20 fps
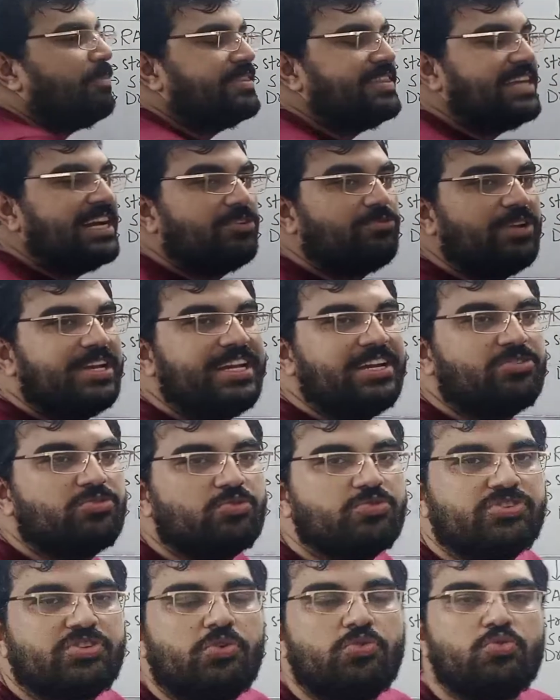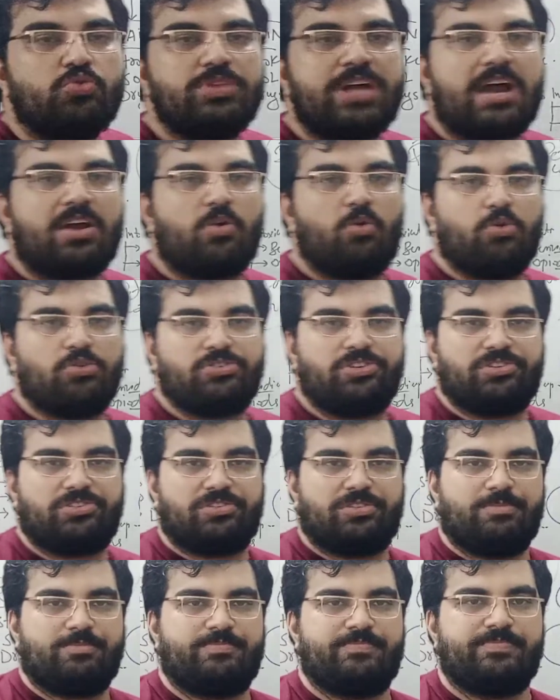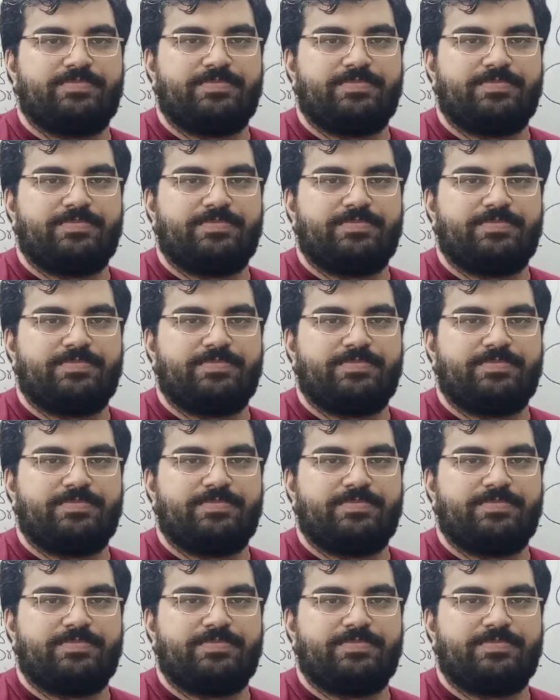happen? That will lead to CO2 narcosis.